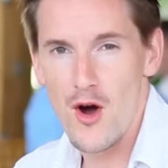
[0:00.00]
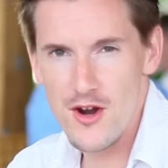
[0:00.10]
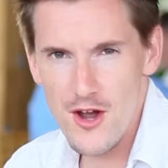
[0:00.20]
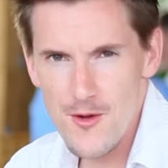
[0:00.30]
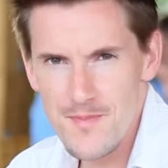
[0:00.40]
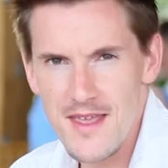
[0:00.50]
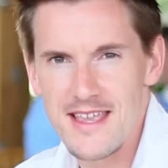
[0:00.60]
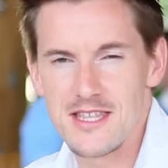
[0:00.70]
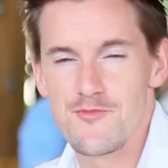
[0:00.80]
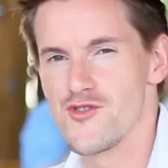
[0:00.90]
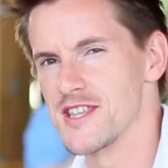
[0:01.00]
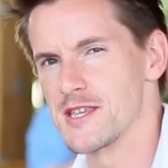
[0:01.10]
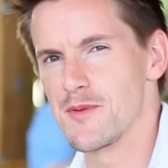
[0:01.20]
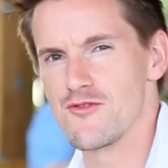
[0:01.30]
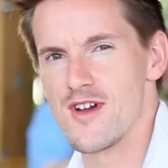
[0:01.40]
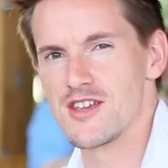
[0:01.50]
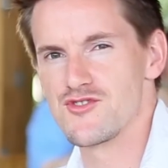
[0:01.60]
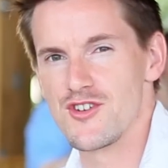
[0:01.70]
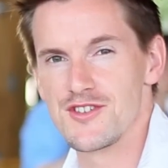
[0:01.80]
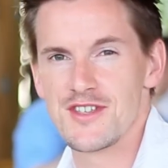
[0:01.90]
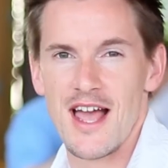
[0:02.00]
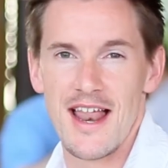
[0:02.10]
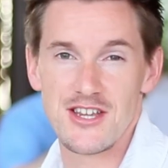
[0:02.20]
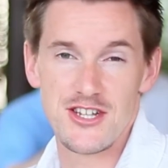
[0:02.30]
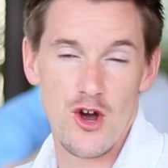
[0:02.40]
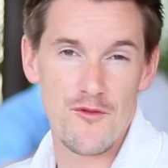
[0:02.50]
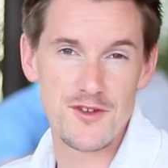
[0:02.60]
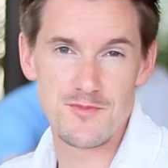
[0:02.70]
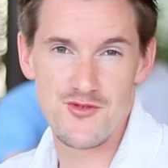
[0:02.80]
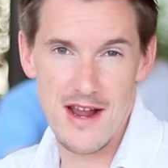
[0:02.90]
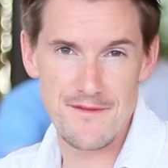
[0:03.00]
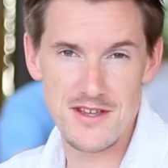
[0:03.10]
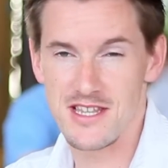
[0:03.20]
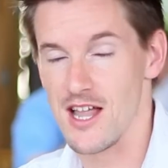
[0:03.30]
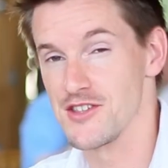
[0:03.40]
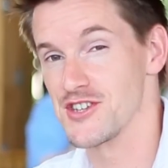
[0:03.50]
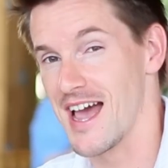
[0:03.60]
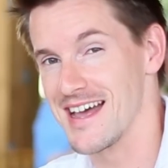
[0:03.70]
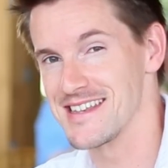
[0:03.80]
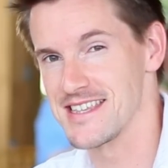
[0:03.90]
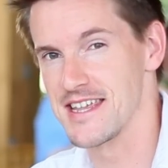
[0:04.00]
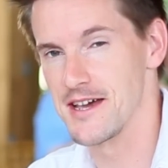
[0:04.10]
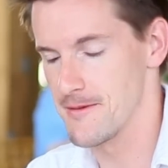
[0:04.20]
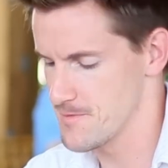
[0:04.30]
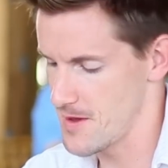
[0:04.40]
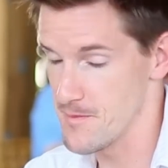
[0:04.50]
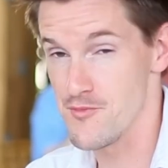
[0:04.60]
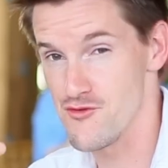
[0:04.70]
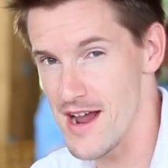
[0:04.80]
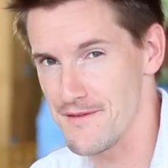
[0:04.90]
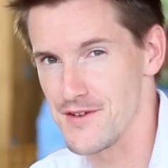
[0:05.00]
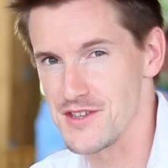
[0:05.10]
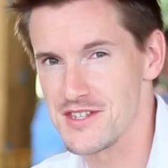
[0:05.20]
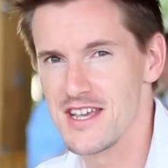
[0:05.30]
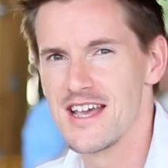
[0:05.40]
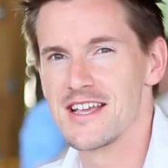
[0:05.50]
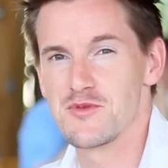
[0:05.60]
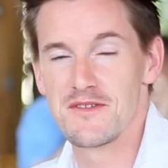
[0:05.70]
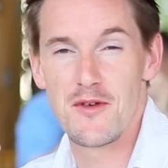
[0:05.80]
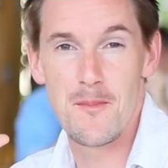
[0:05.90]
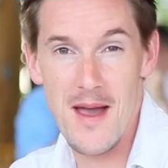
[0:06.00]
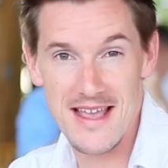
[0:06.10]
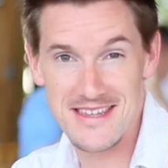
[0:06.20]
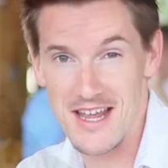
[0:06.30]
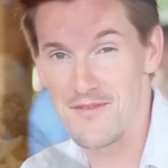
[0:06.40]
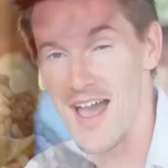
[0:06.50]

Bongo is the principal restaurant and actually offers breakfast, lunch and dinner, and breakfast is one of the best I've